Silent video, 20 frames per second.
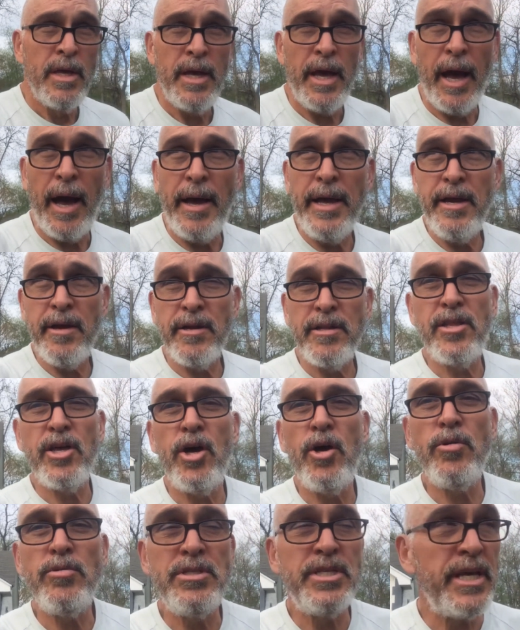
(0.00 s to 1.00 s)
Now here at
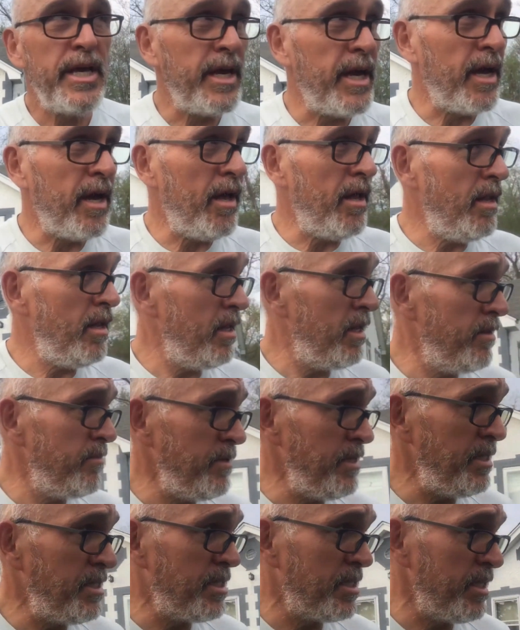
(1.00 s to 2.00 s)
the hotel, let
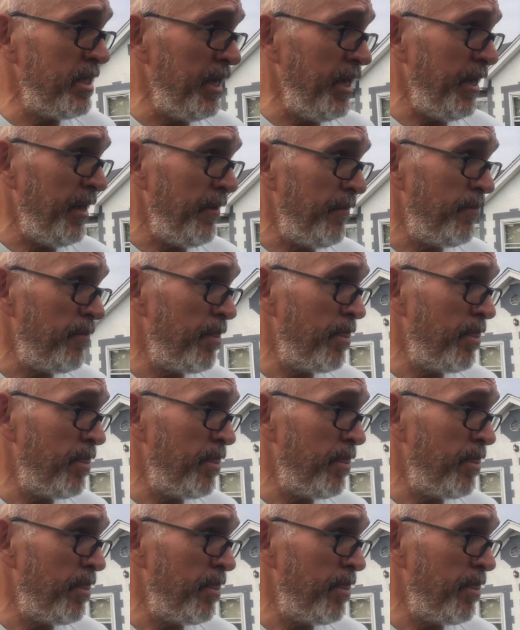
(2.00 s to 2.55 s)
me see.